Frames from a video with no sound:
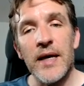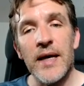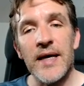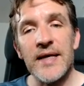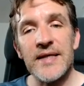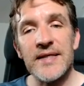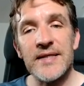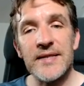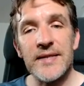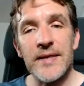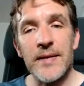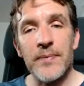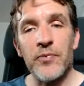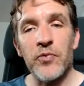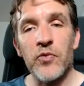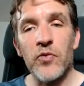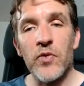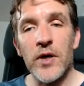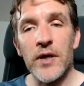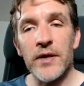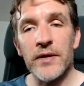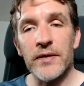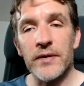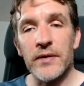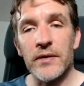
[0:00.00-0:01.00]
As step
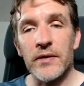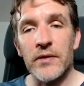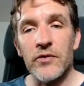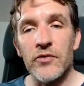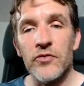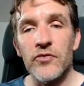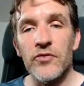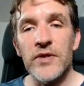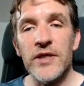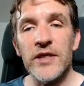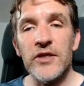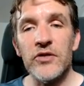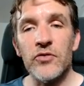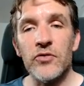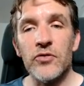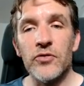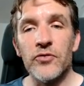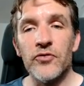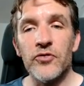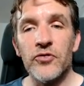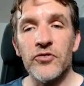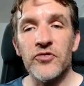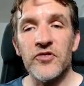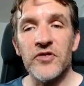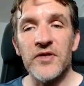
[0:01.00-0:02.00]
1, you need to
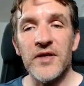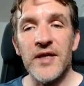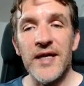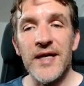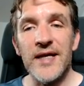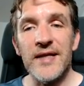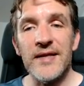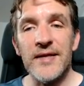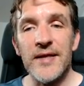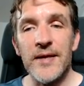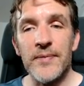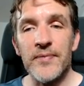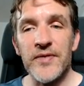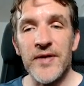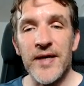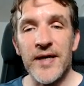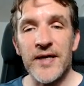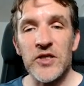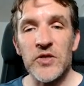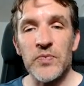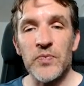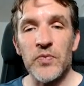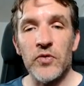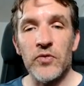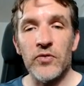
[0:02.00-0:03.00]
conduct an in-depth
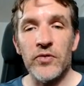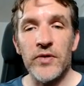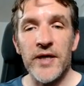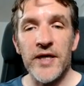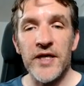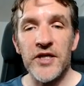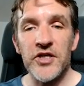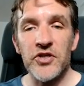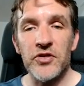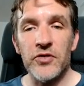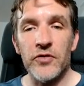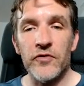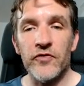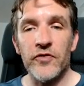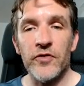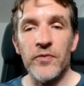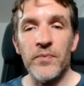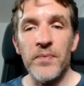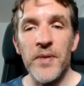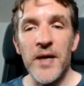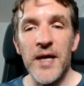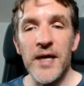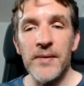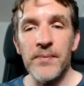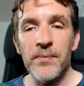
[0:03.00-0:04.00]
exploration of the
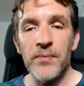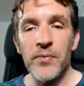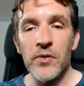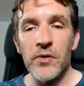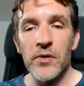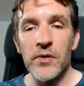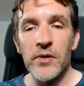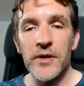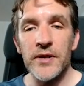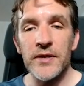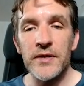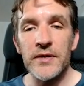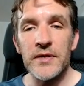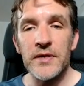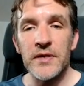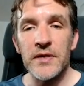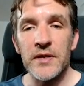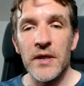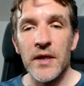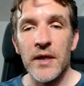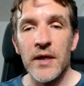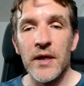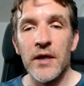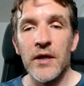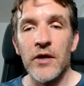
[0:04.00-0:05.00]
pain point,
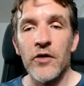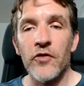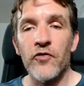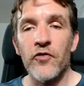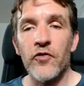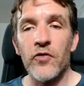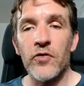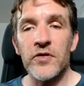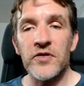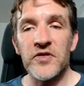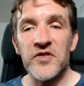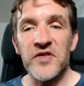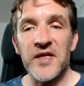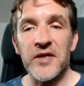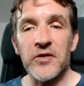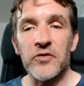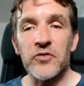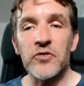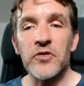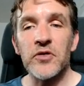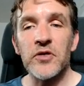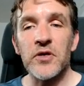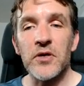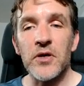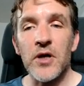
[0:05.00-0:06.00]
focusing
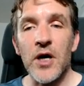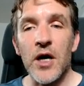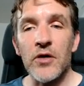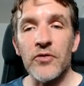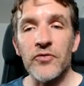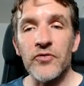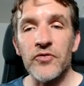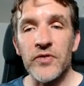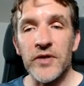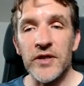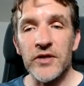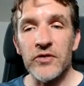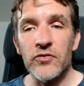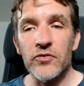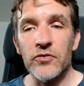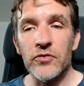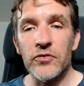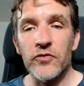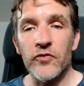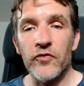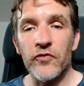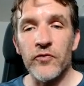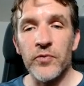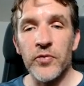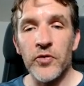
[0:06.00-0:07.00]
on
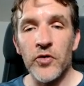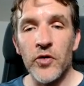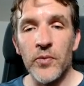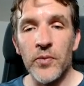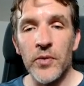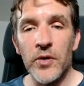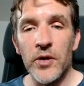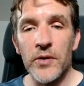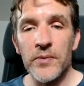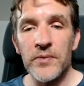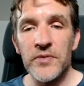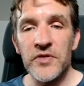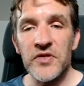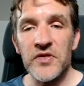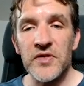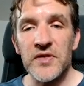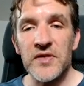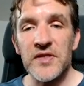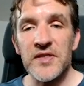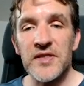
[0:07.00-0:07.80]
counterintuitive problems.